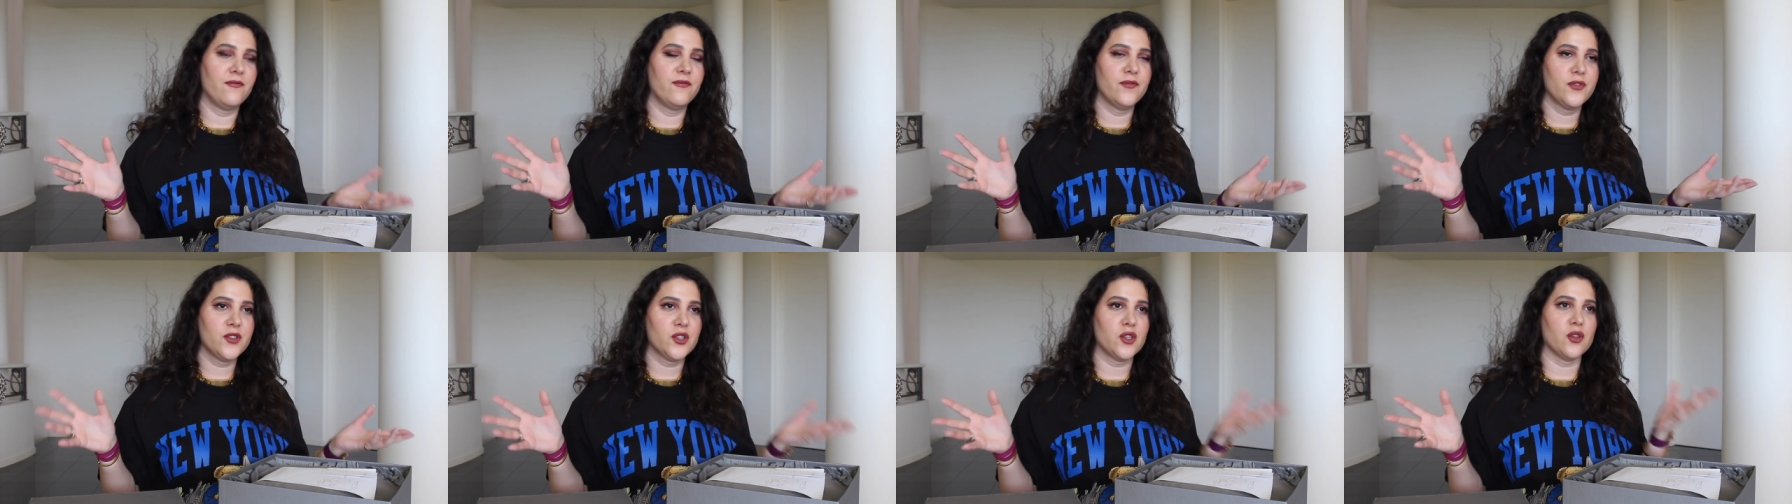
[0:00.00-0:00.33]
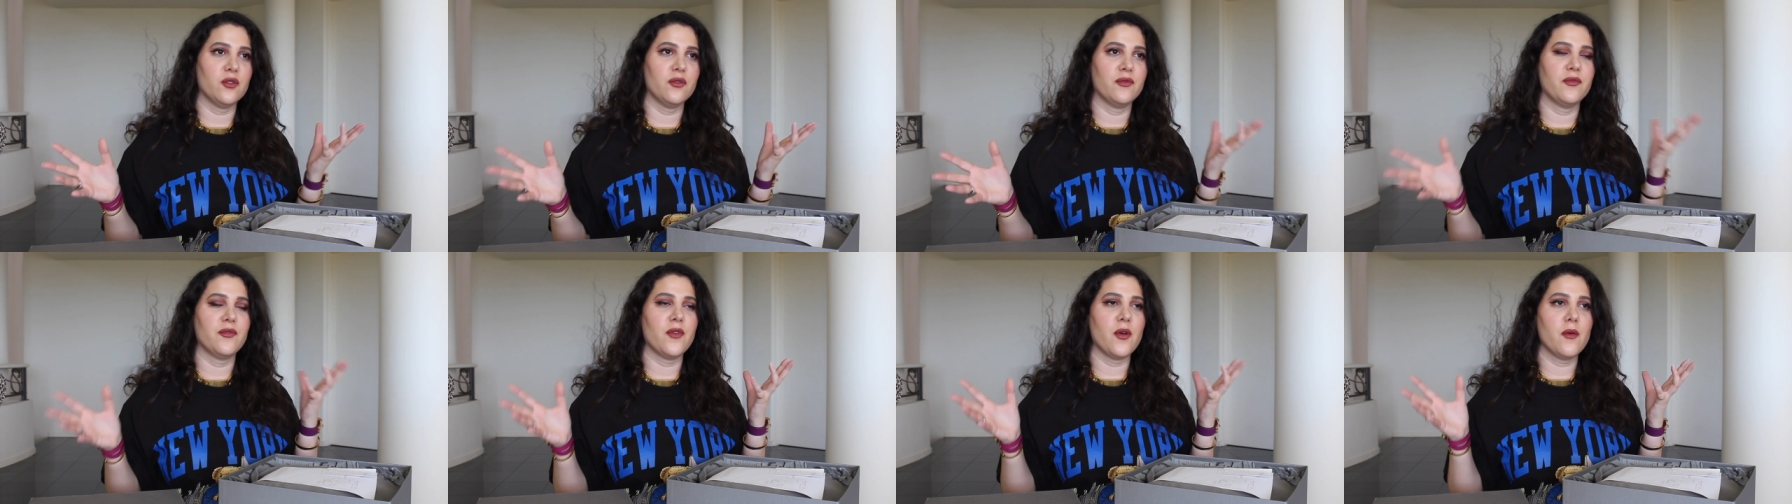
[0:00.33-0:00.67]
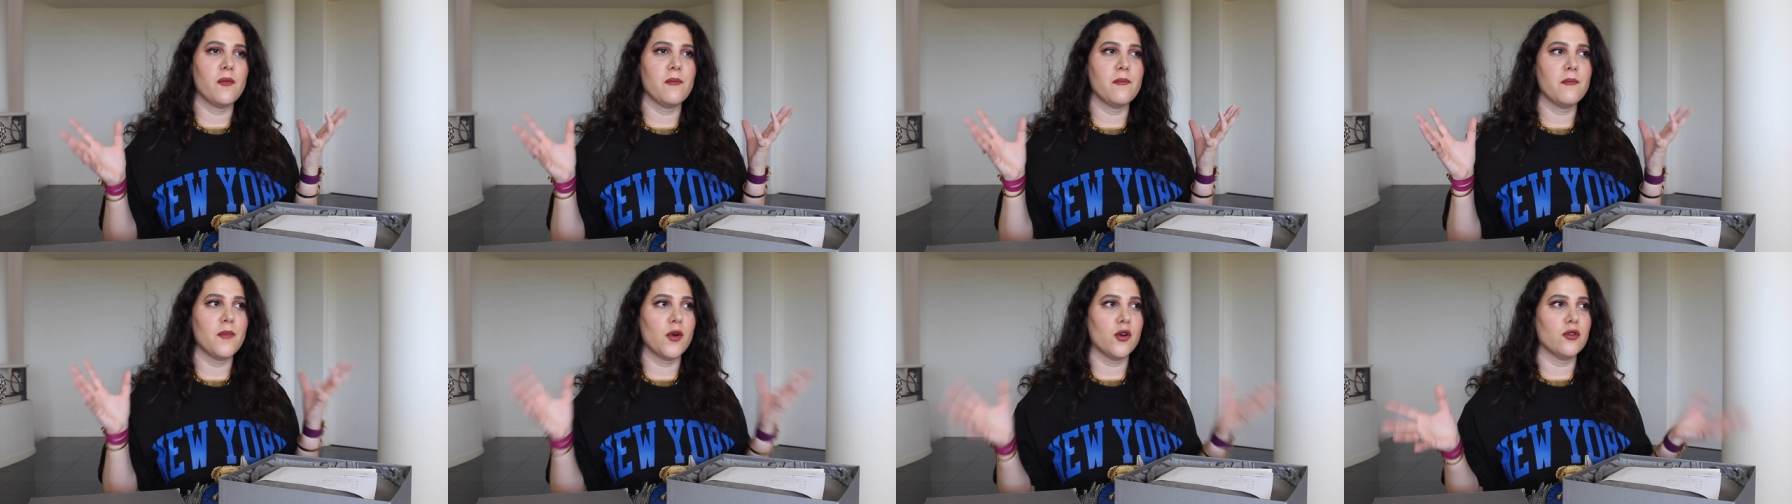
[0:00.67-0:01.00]
sort of
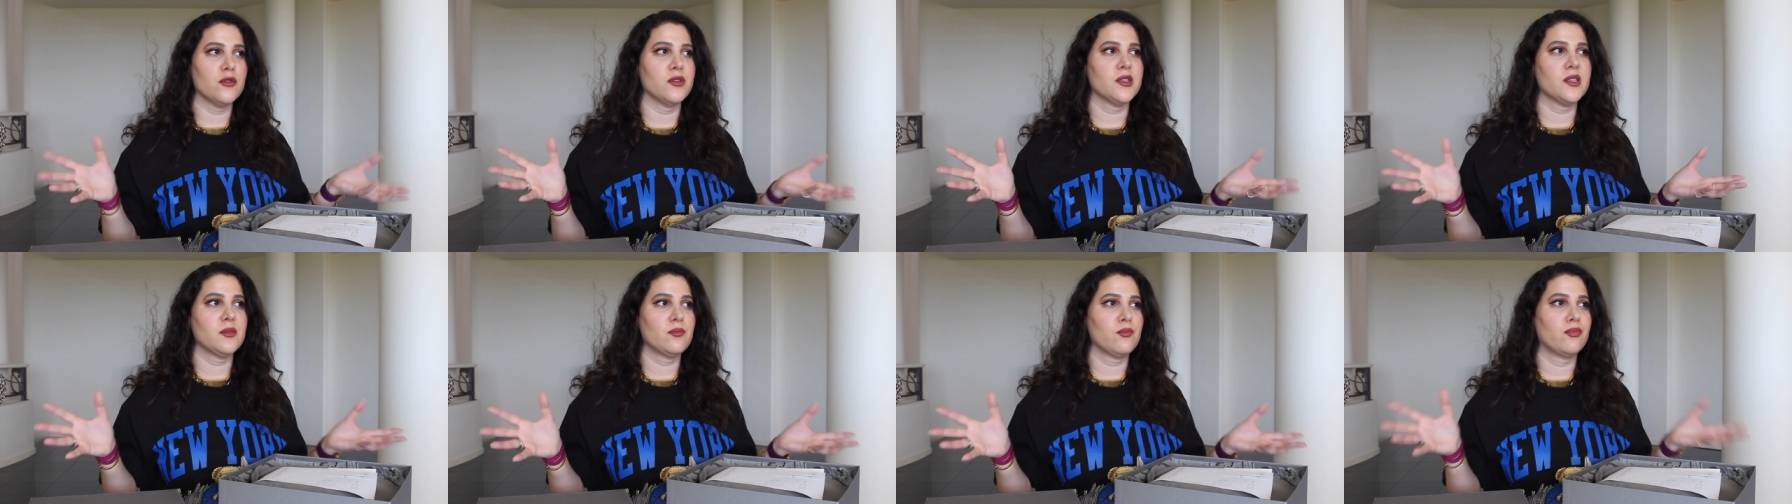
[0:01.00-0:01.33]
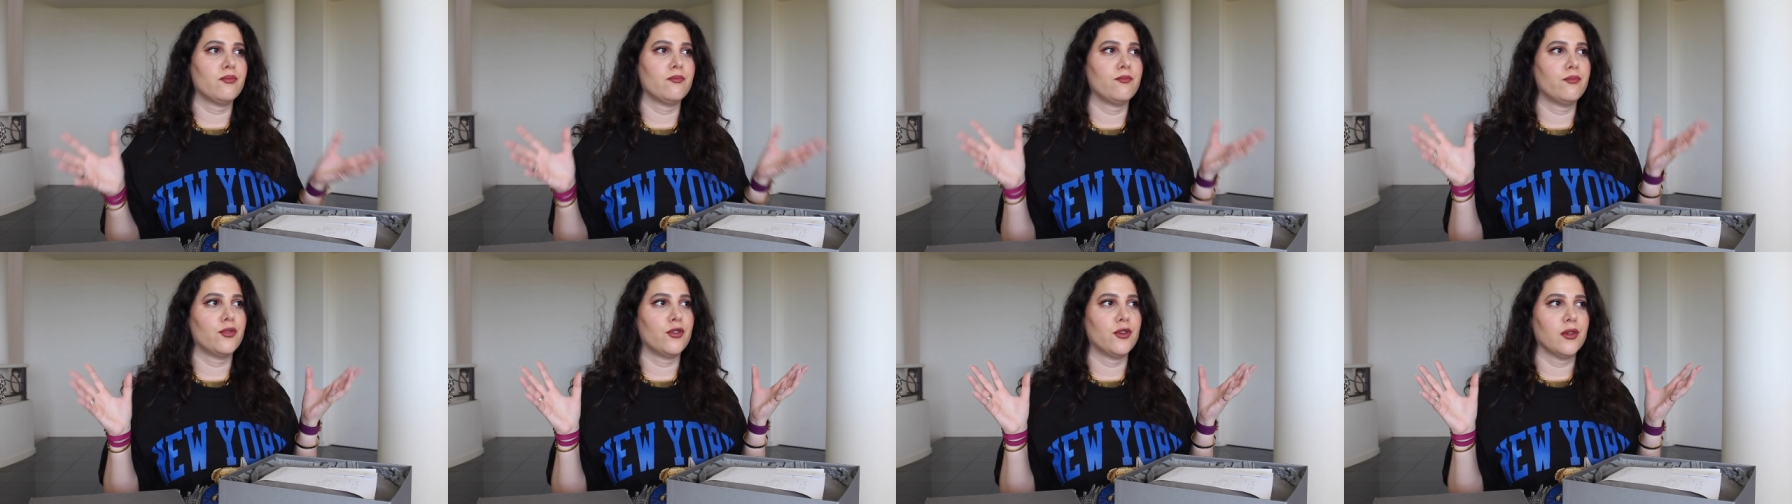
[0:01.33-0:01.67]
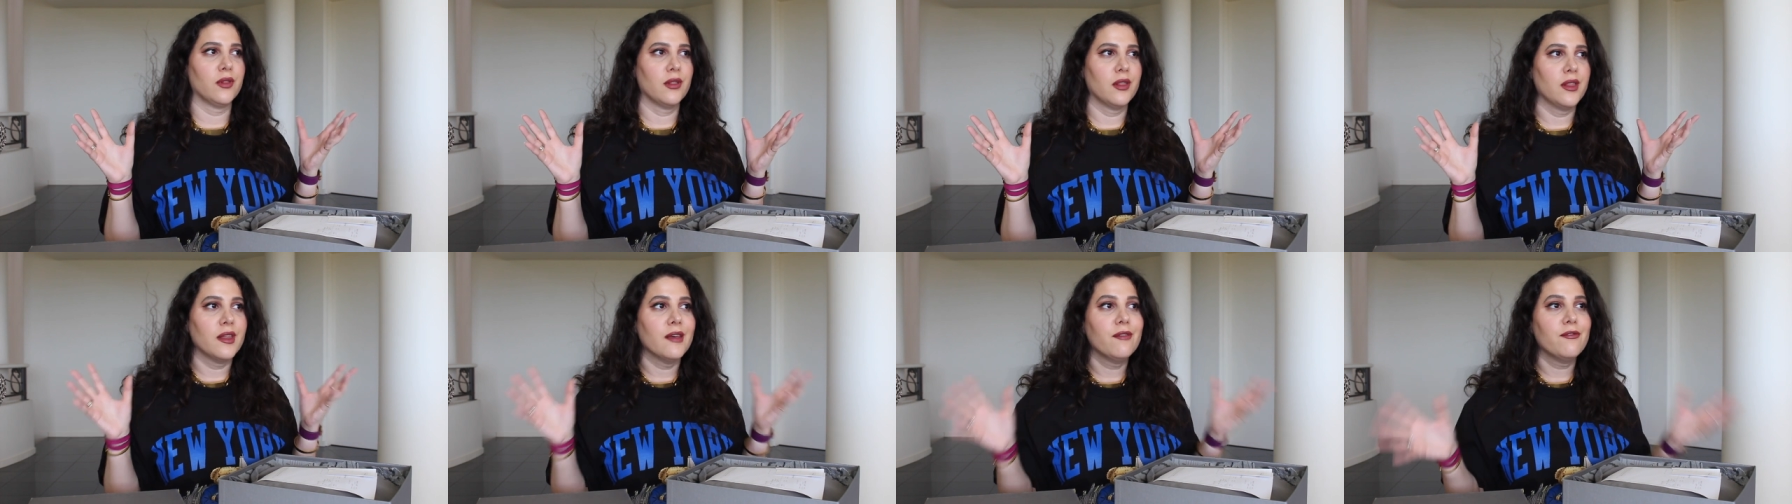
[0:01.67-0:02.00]
most
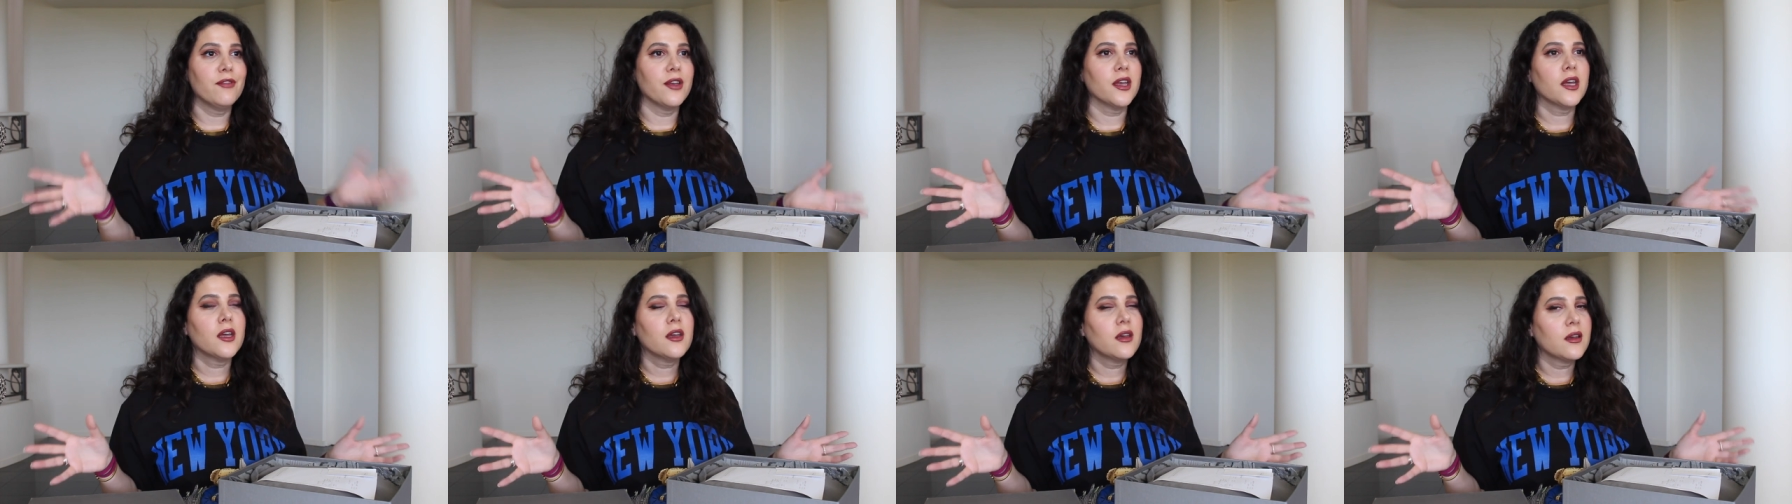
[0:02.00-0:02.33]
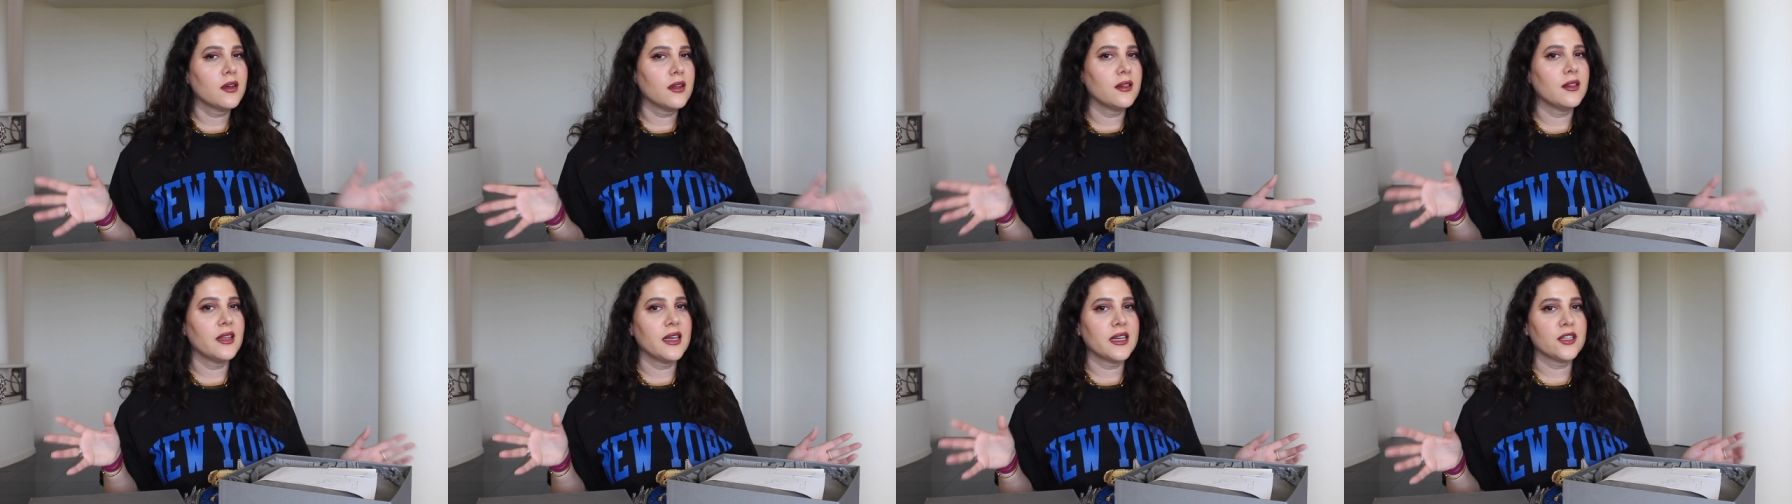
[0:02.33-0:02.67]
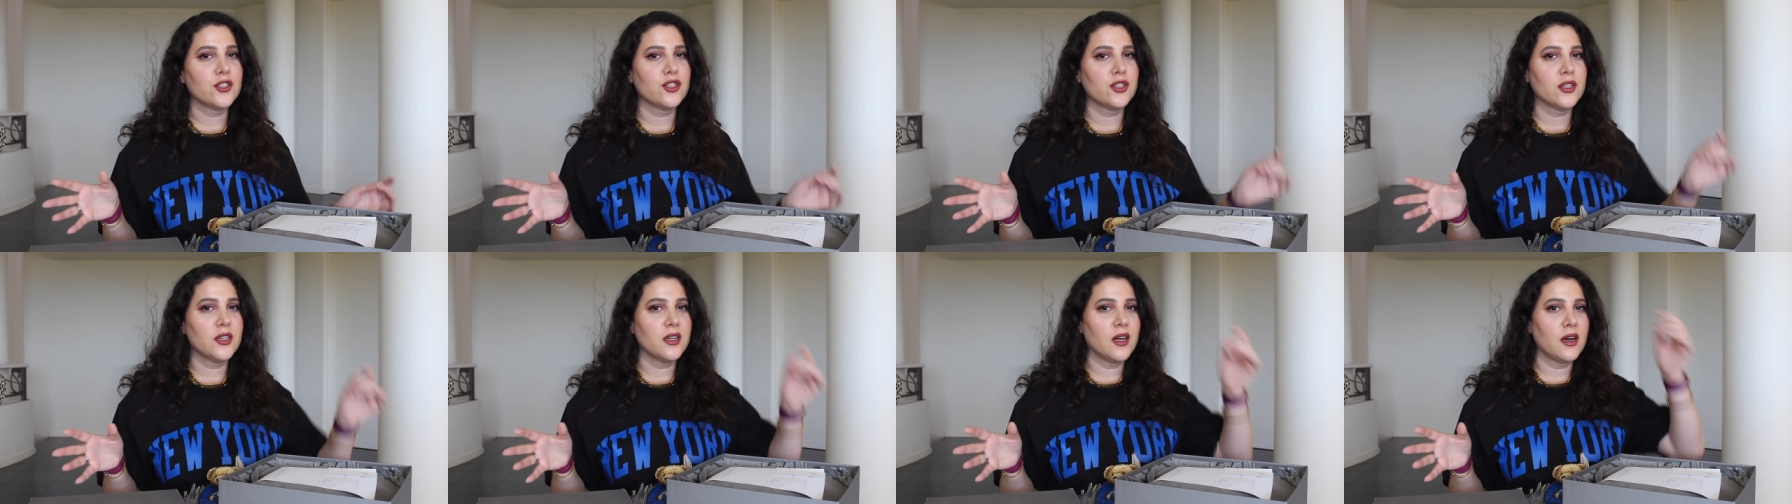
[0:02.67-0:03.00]
prolific
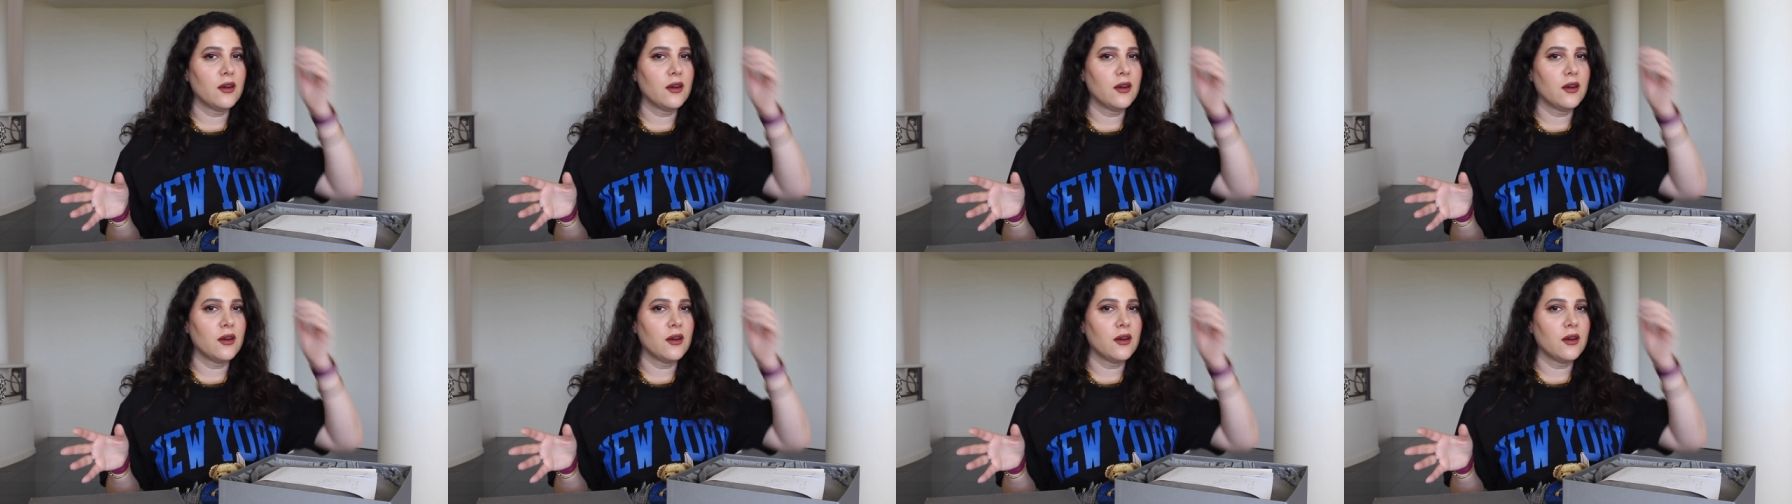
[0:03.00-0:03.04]
collection,